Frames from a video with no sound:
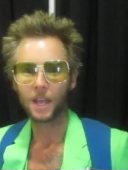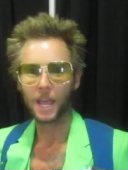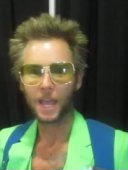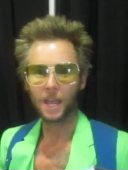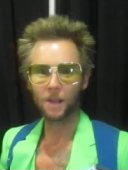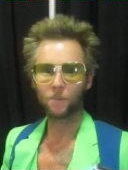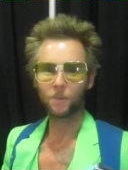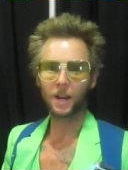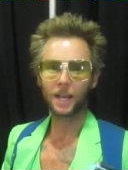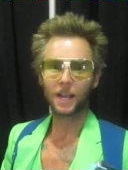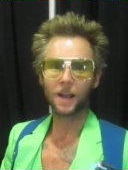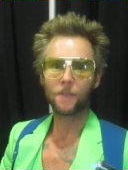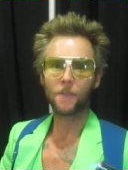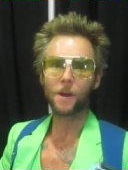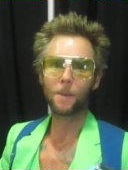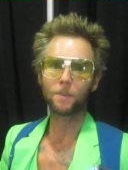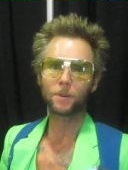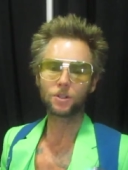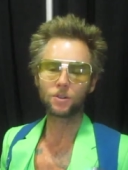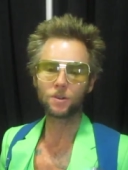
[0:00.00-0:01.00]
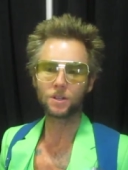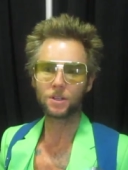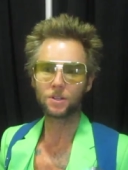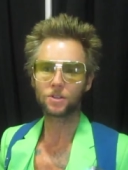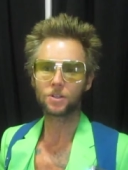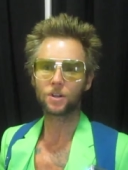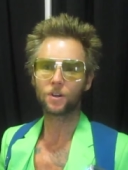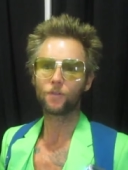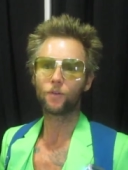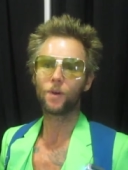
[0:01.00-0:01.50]
And when I got the opportunity to
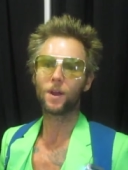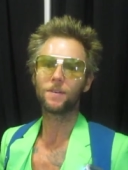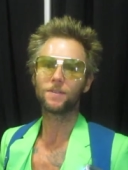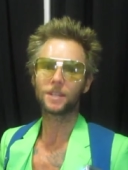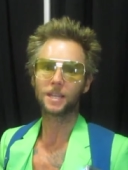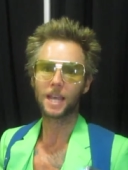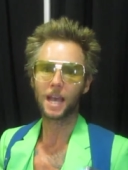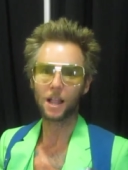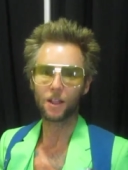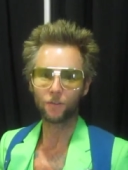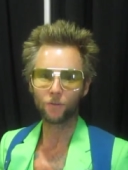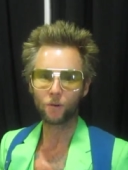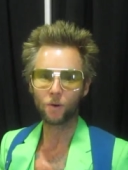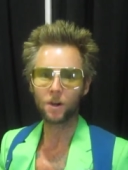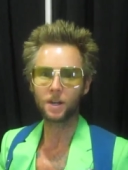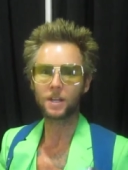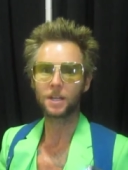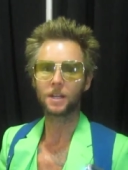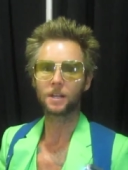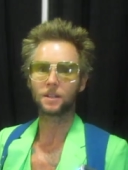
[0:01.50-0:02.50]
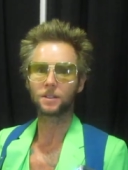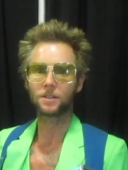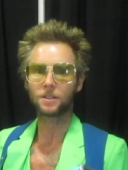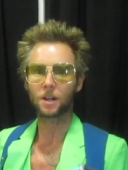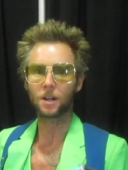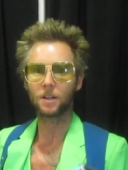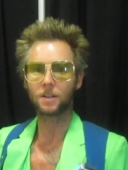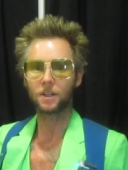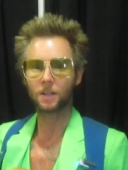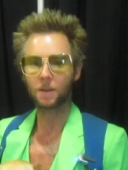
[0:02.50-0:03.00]
surf waves in California and
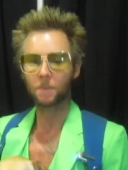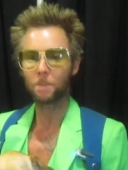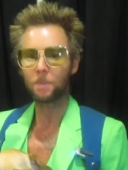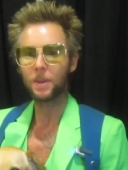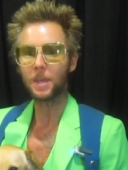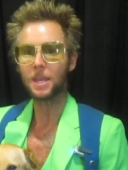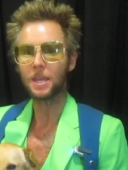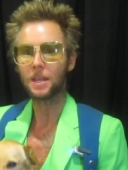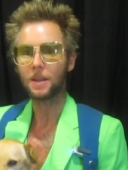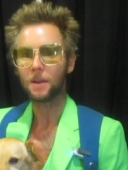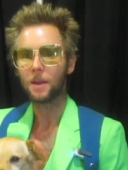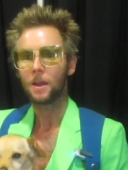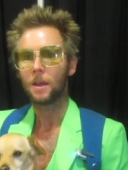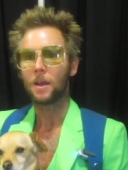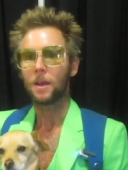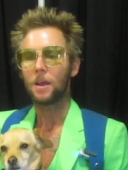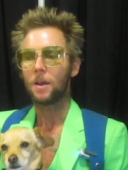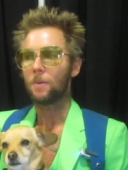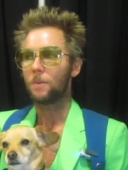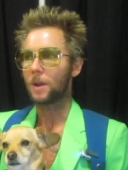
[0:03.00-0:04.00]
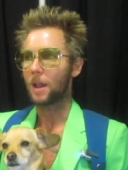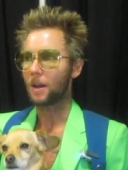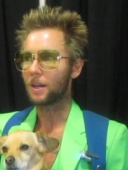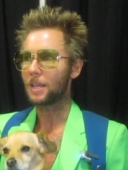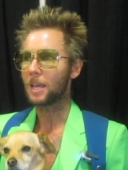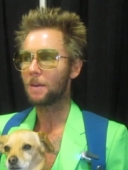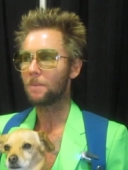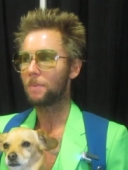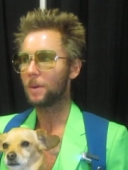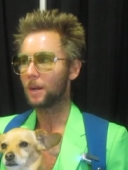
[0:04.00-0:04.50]
started to compete, when I'd
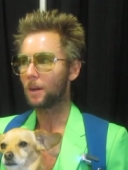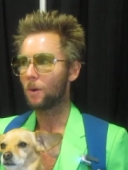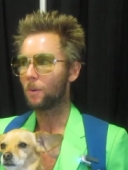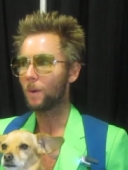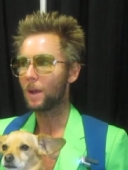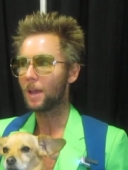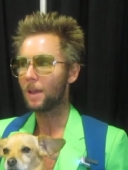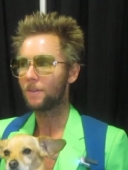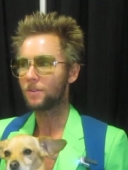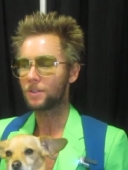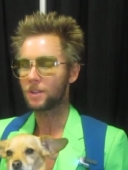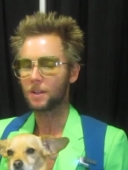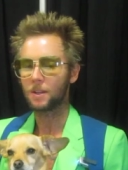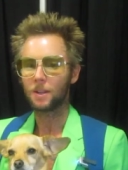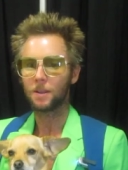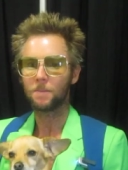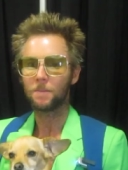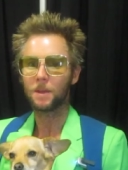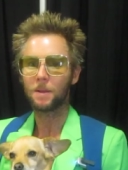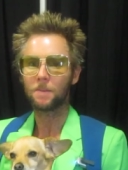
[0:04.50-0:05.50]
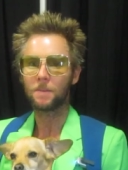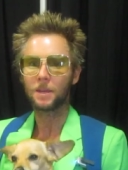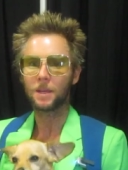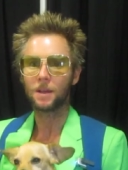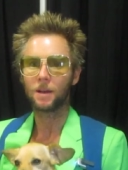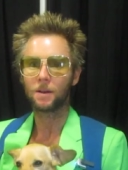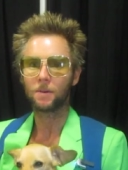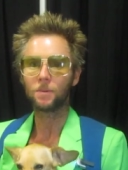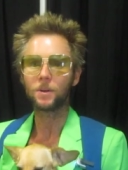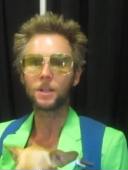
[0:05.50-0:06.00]
get bigger waves, it, it made me
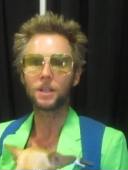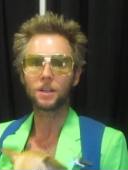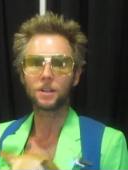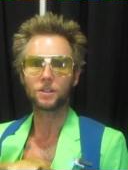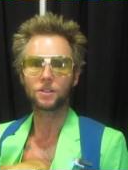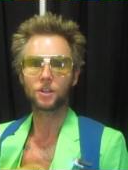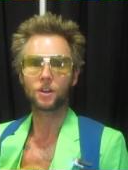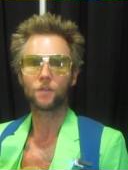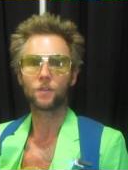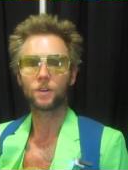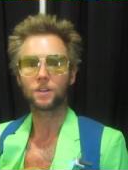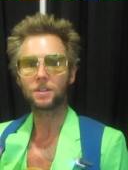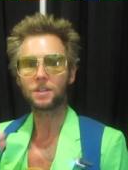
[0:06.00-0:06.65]
a really good surfer.